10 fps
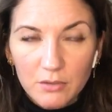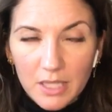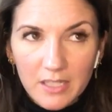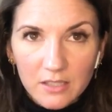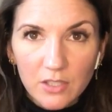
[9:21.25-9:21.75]

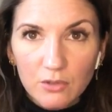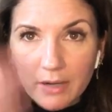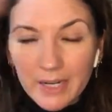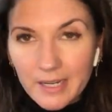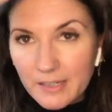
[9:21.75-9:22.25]
its
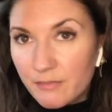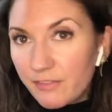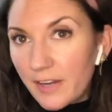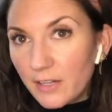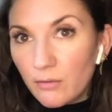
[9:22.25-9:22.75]
adrenaline
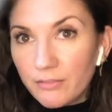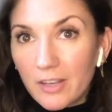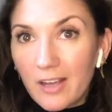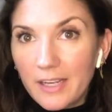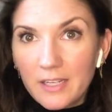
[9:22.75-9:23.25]
fight or
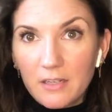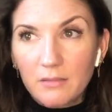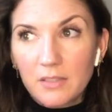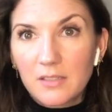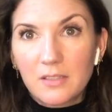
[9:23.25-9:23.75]
flight and I
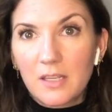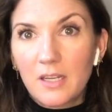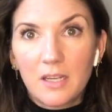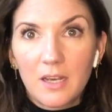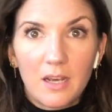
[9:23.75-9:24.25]
was just like
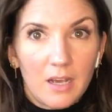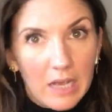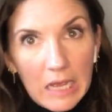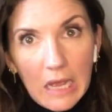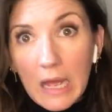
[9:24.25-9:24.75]

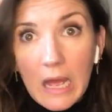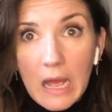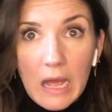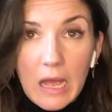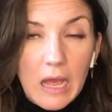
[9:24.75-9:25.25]
uh,
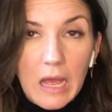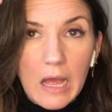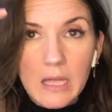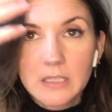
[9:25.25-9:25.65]
uh.